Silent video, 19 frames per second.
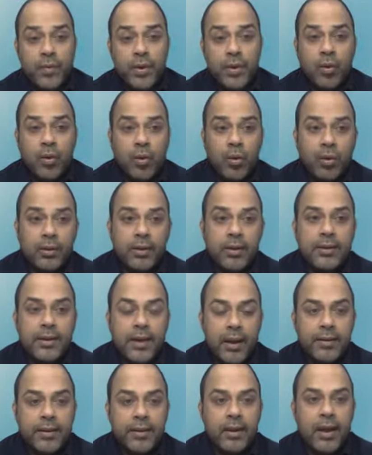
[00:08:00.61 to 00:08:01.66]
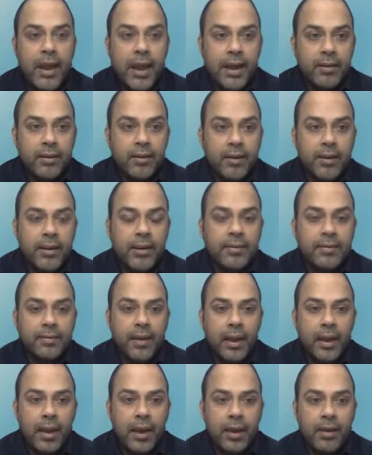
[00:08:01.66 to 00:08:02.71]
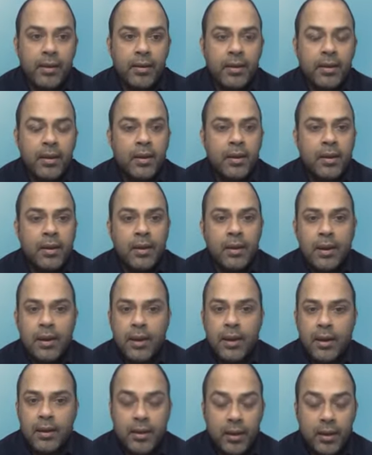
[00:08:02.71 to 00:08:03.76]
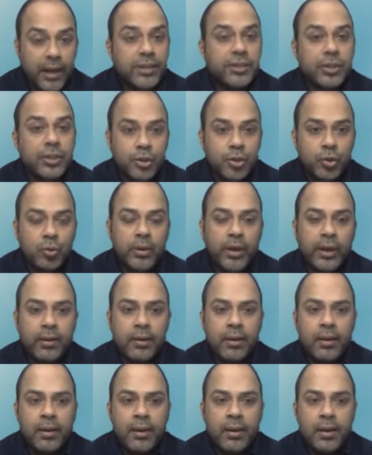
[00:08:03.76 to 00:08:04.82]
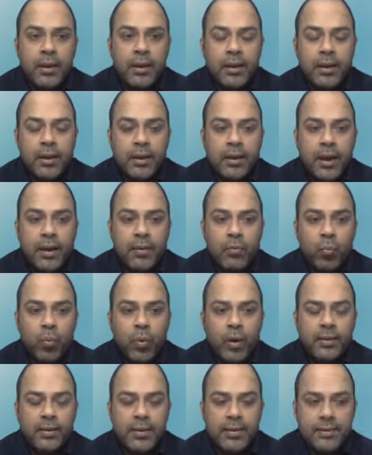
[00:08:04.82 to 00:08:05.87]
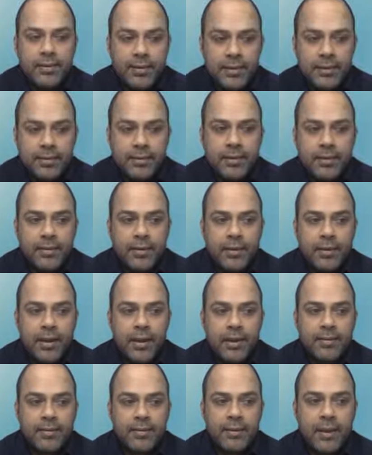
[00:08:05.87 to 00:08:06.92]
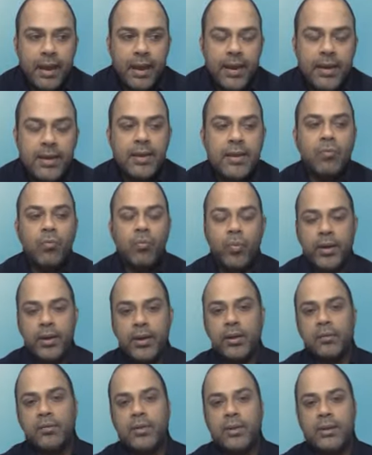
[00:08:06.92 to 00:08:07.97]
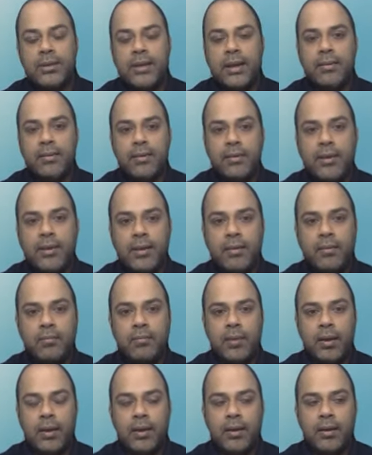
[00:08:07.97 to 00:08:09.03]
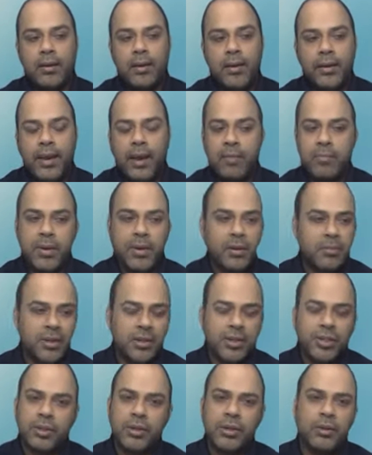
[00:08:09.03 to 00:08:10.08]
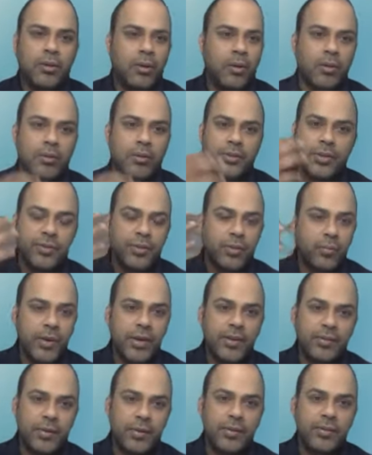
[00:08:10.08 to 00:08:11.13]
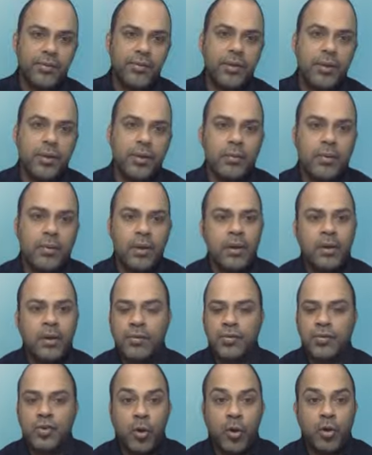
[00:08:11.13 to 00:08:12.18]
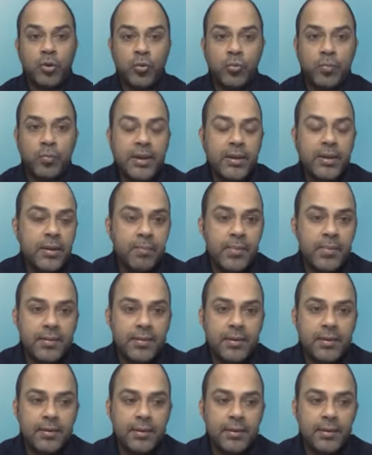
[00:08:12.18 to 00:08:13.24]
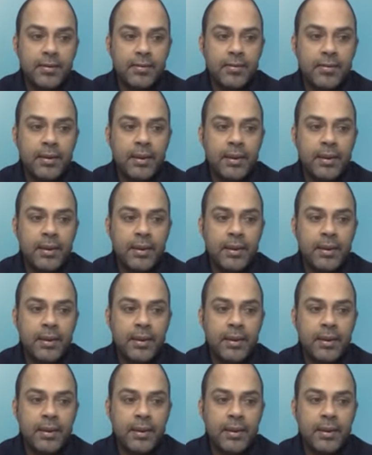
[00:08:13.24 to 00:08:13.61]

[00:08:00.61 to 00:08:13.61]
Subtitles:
we call the data analytics and collection toolkit. And what this is it lets any real world entity, it can be commercial or just a research institute, small to medium businesses,